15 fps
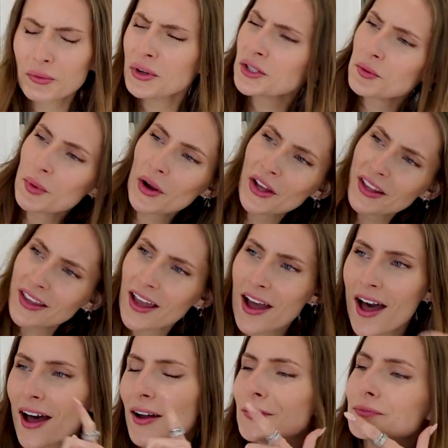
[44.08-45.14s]
What'd you put in
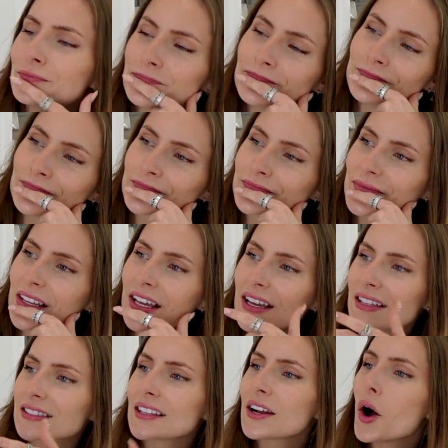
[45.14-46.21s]
that?
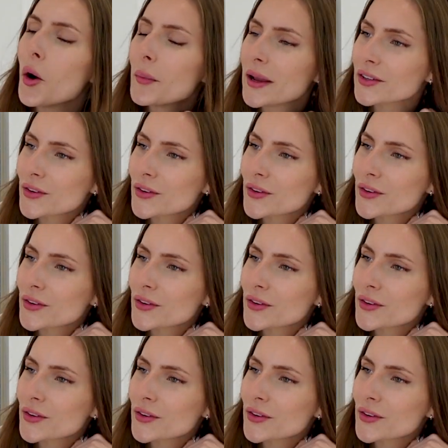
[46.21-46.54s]
Is it a homemade